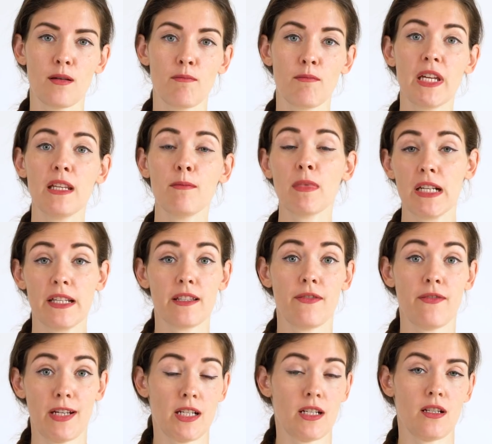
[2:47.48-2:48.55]
Minimalist
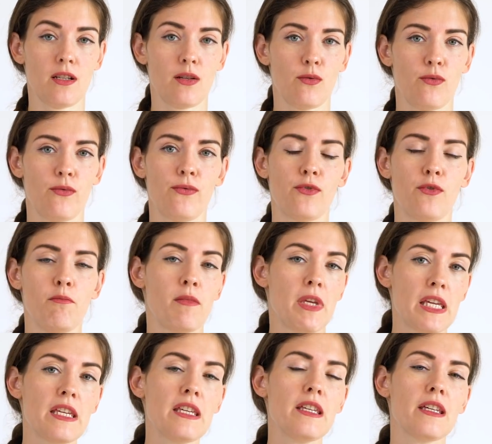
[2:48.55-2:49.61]
fashion for
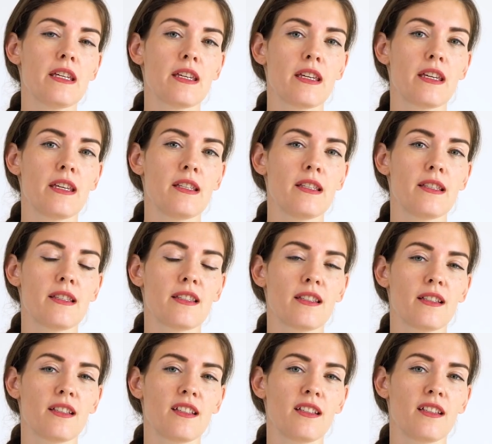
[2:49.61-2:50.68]
me is,
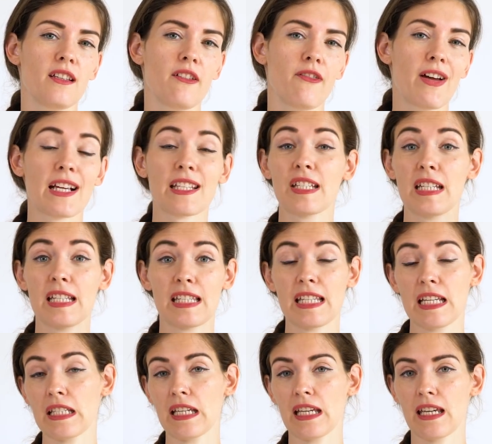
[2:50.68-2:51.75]
in fact, an
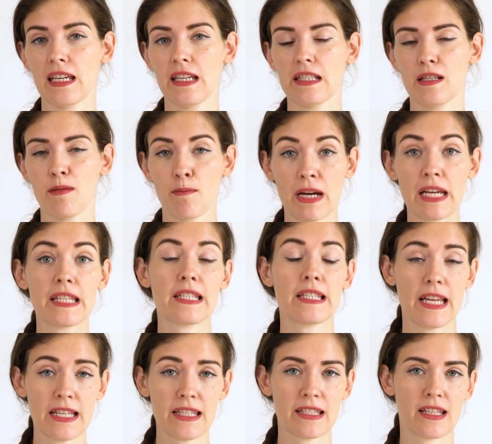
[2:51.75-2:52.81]
aesthetic. It's a
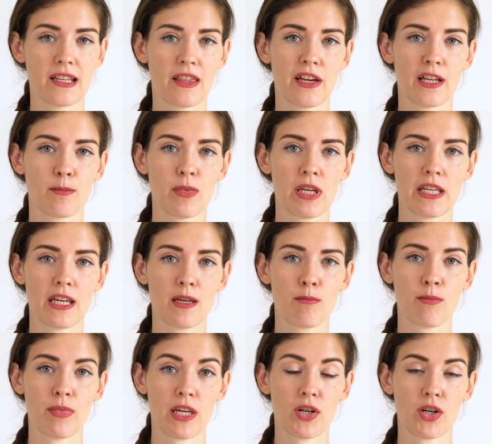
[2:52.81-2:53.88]
mindset that
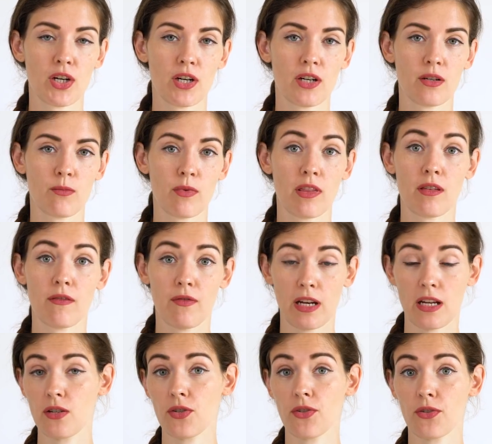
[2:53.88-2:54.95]
became bigger with the
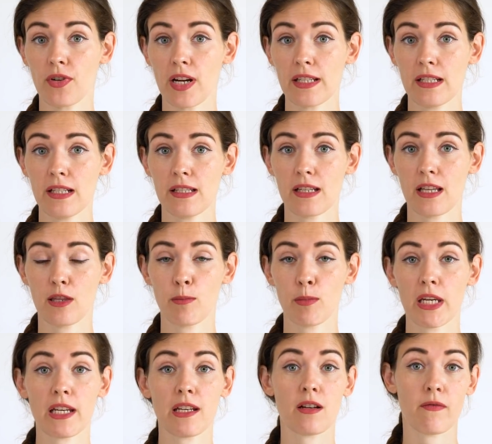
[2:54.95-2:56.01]
financial crisis at the
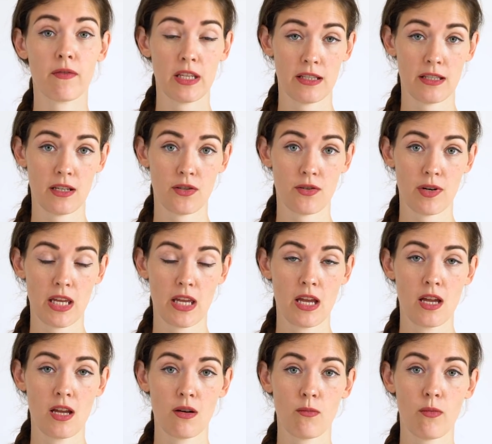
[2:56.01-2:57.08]
beginning of this century.
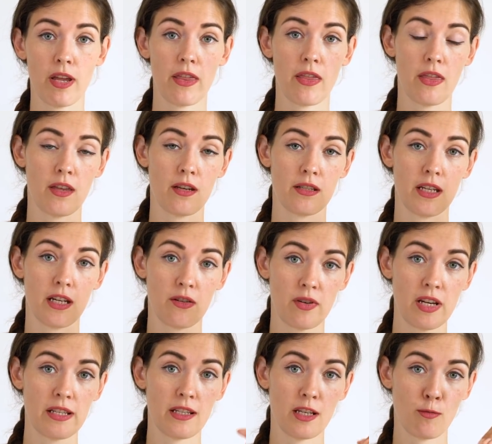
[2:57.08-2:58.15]
With
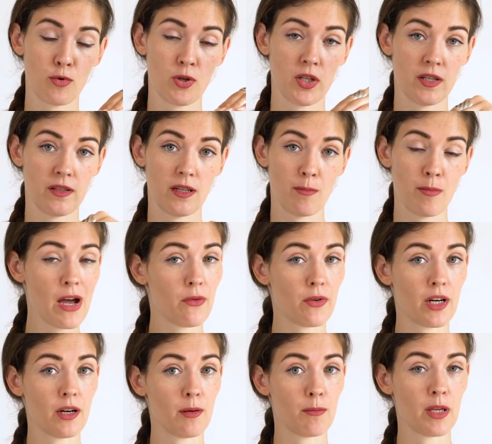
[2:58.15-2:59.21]
decreasing purchasing
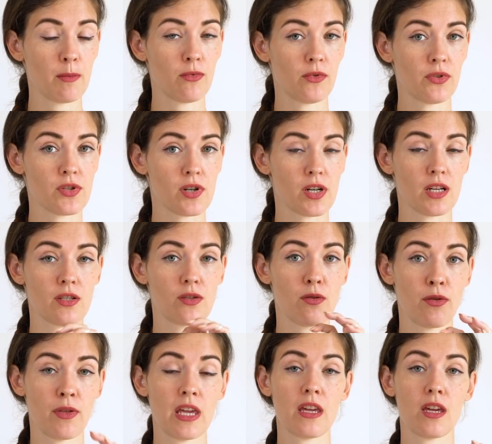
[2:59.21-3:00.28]
power, people starting to
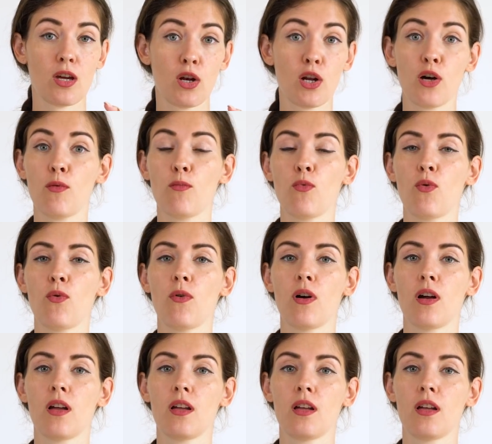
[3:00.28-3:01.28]
think a lot more